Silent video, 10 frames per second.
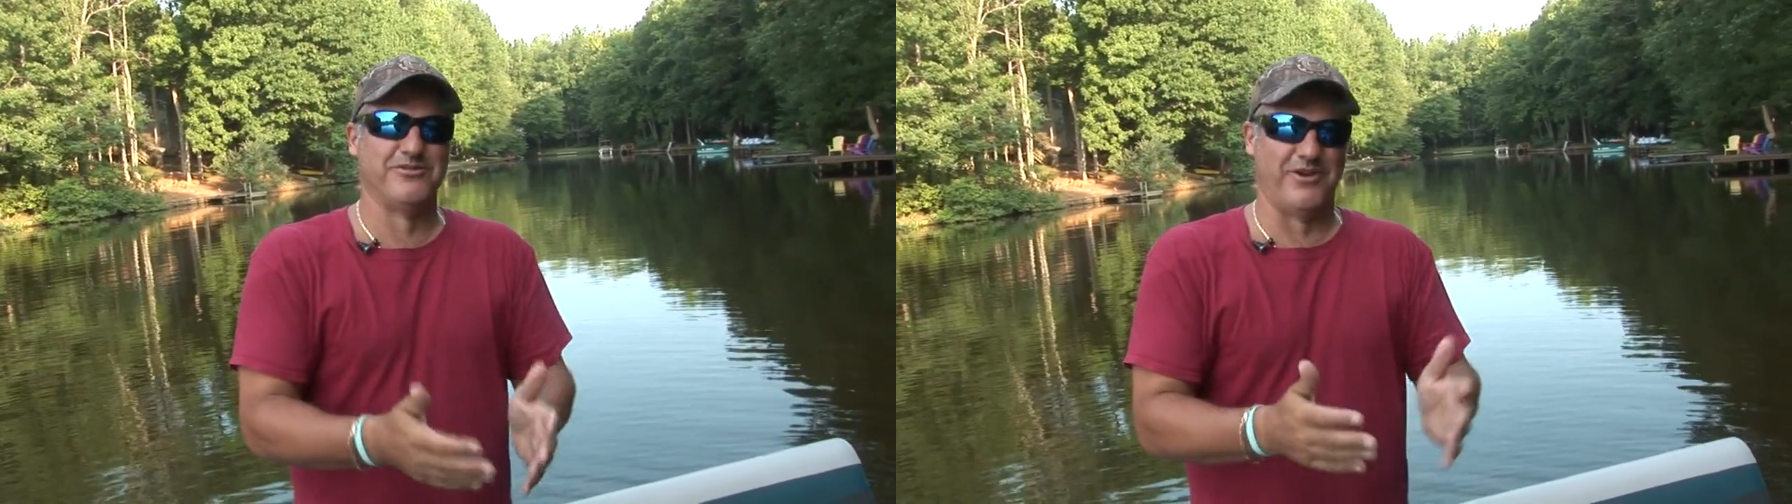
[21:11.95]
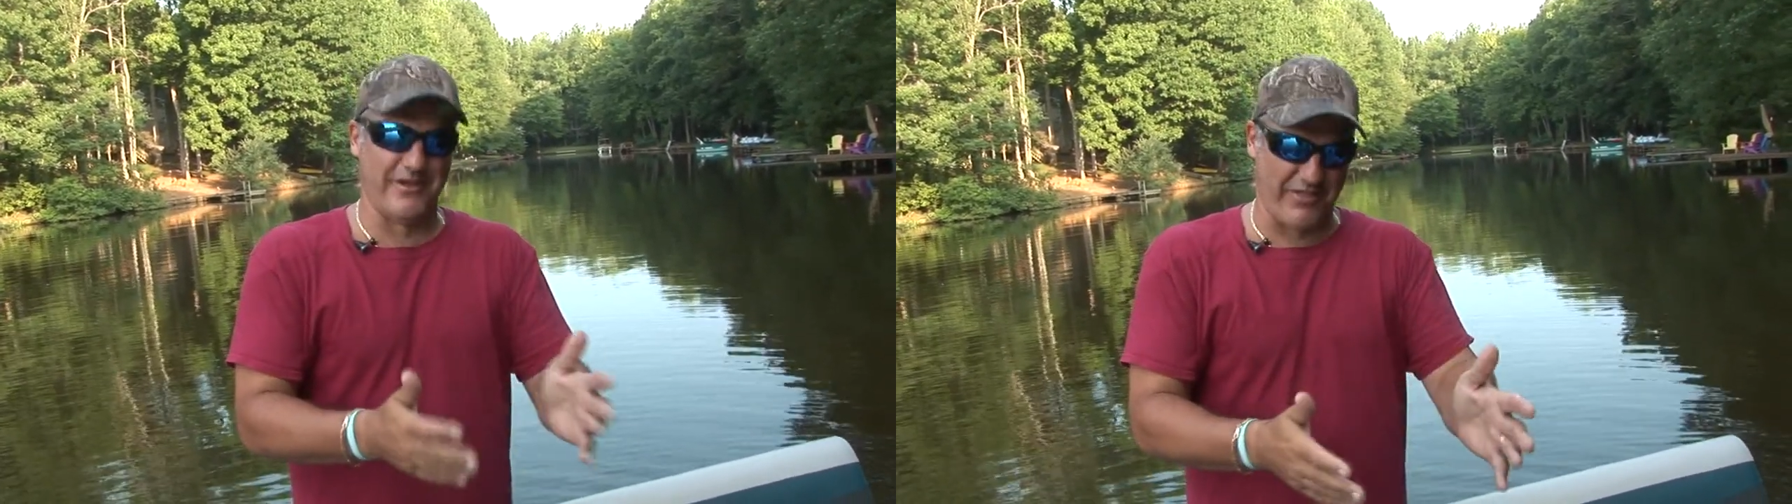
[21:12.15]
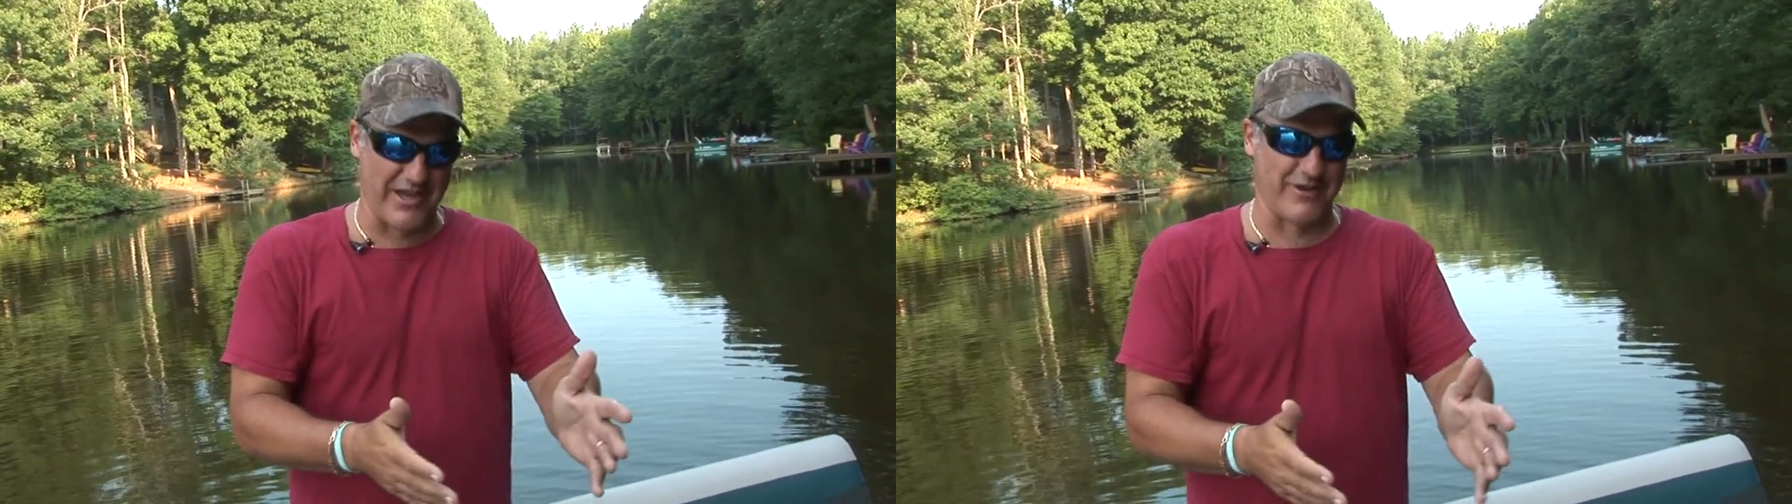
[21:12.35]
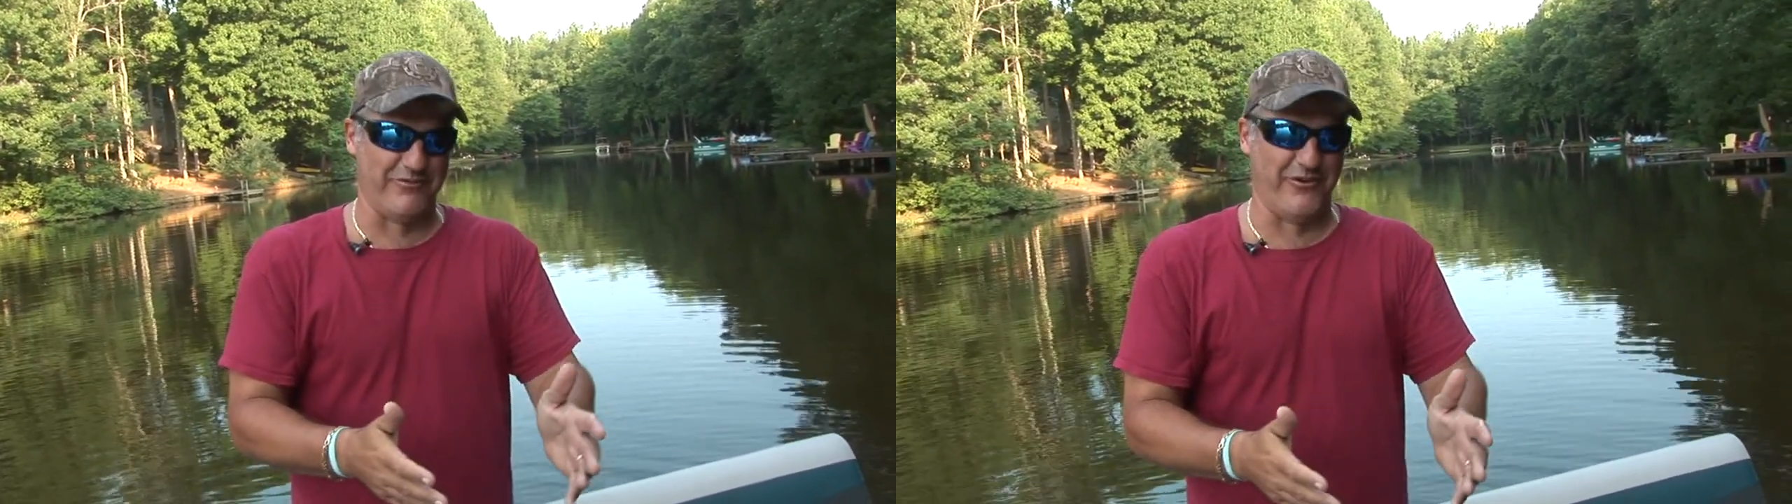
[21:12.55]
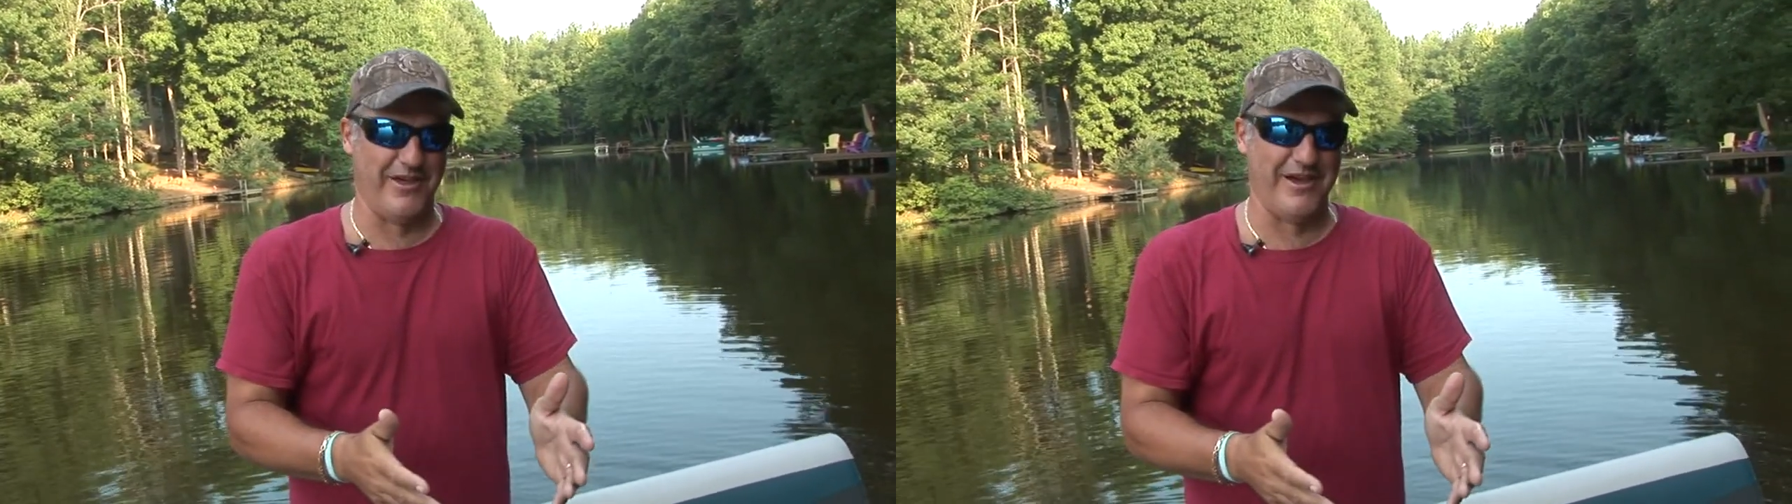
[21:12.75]
so I thank him
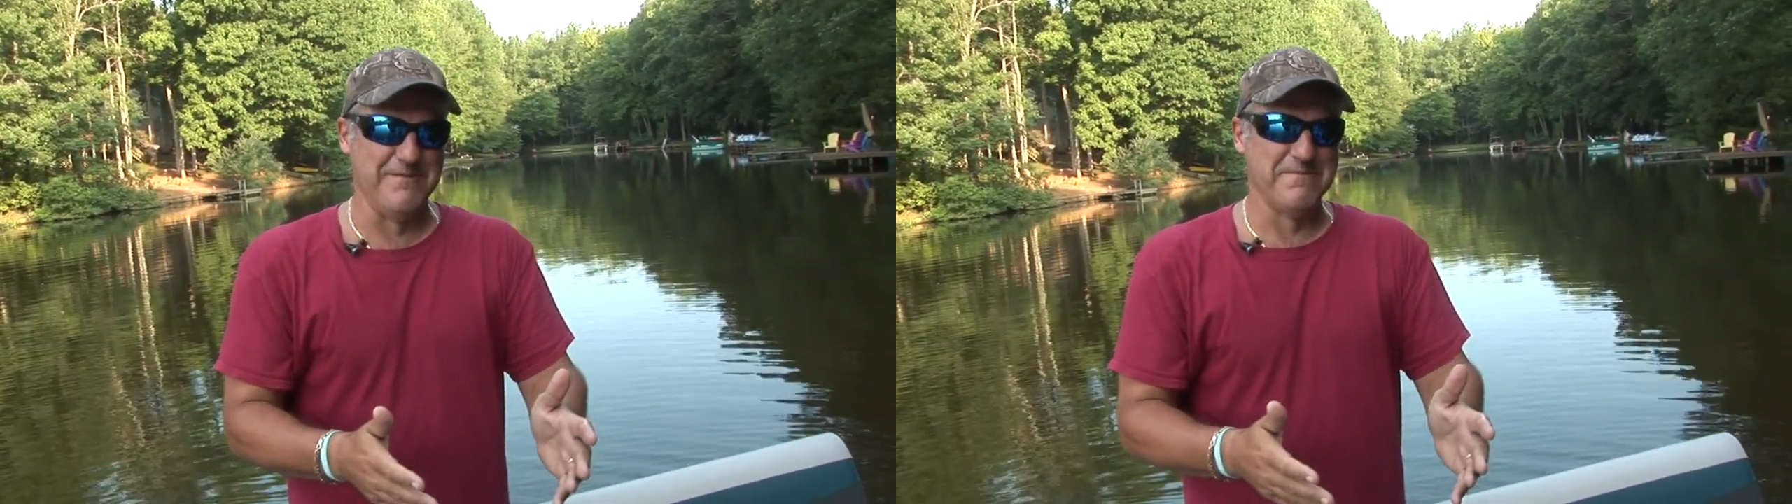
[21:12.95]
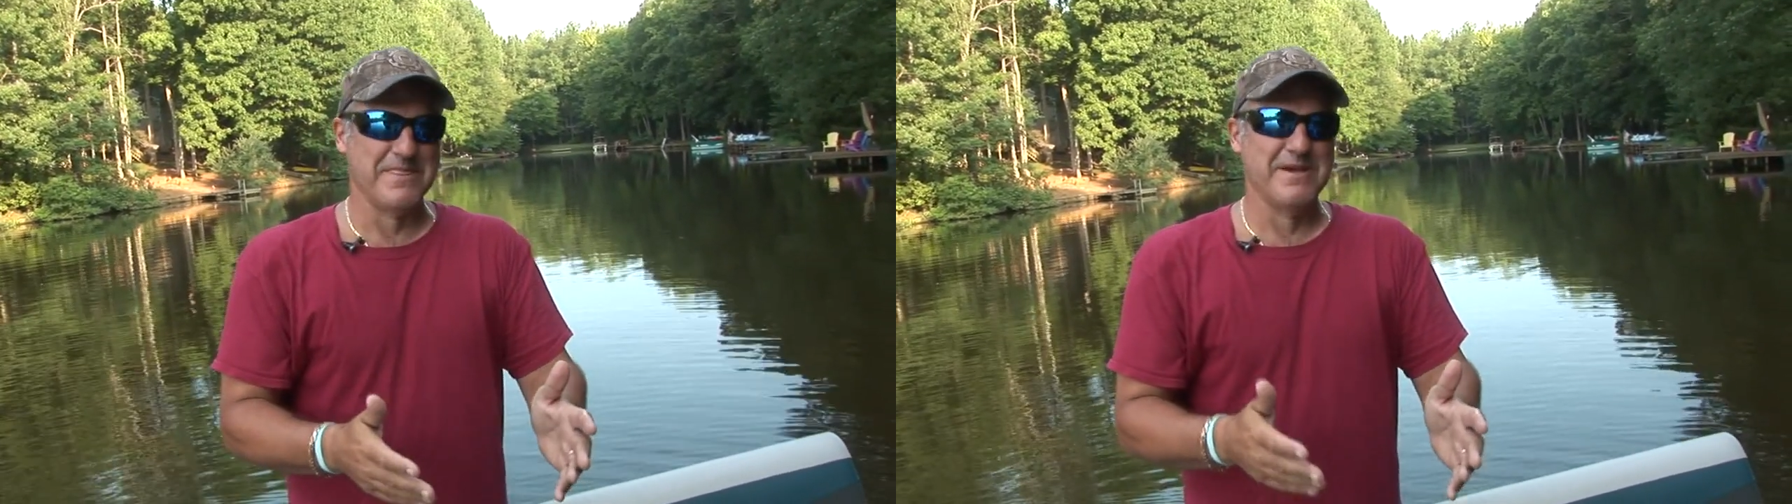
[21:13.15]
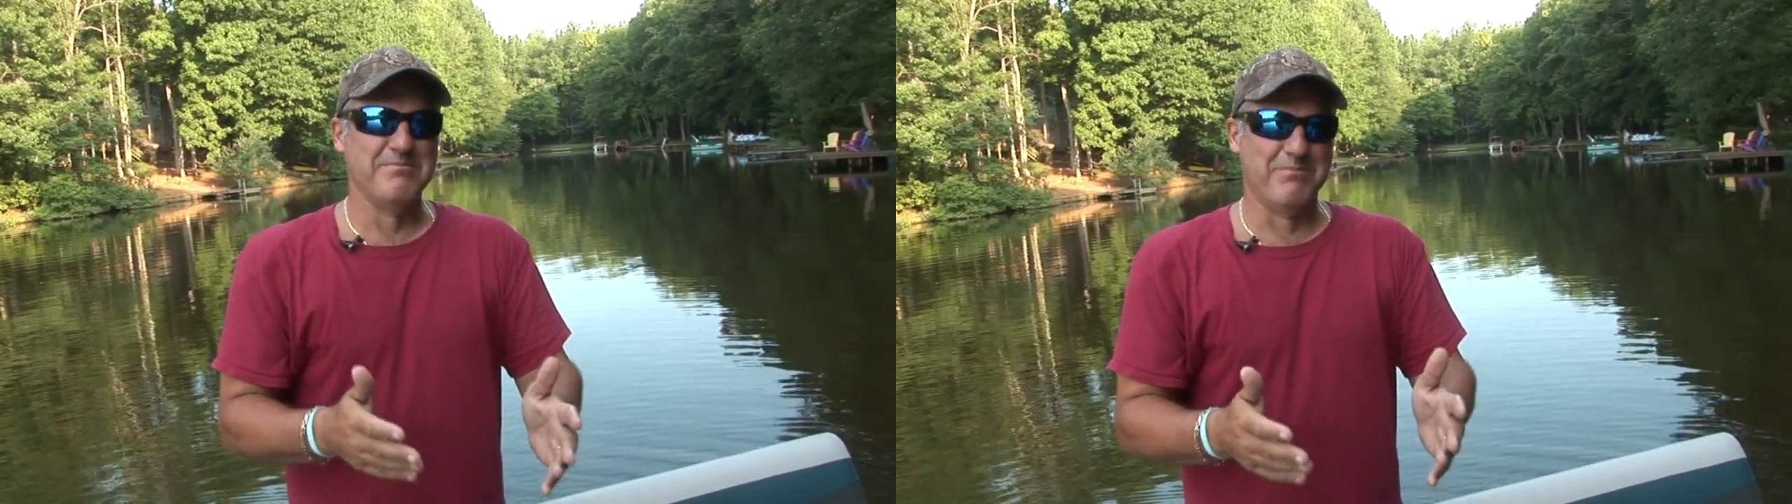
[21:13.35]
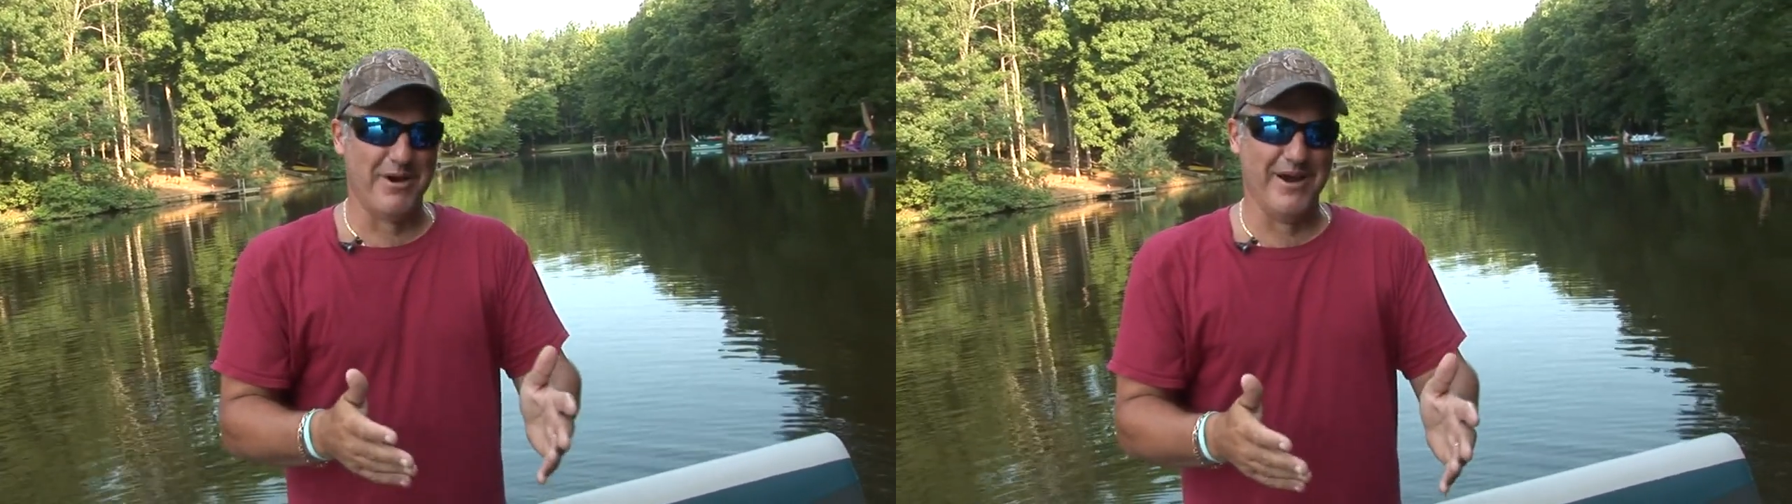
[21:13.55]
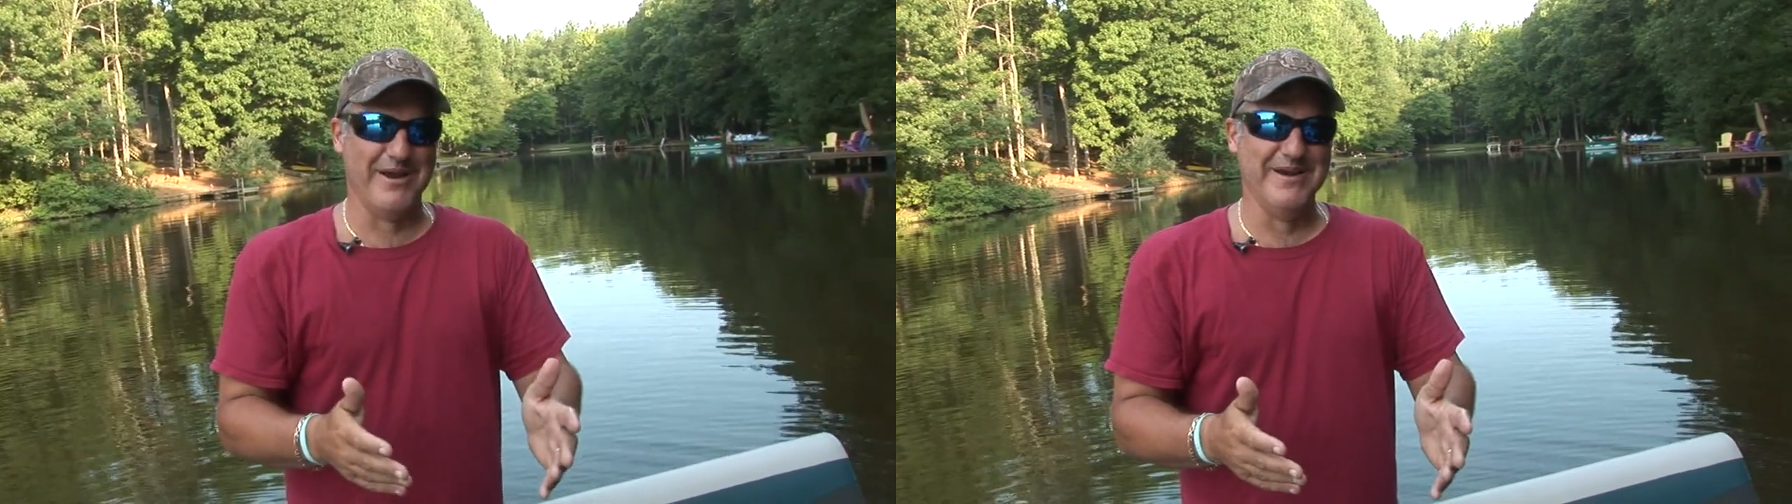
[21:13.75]
for that,
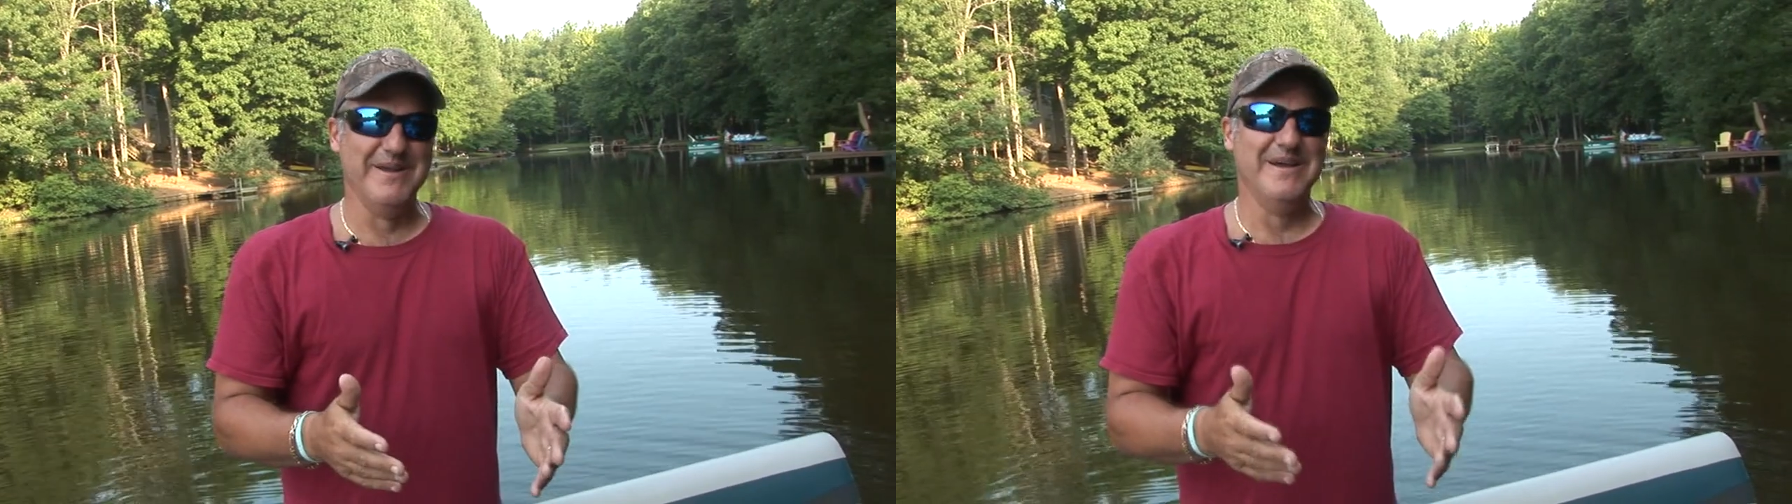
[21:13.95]
but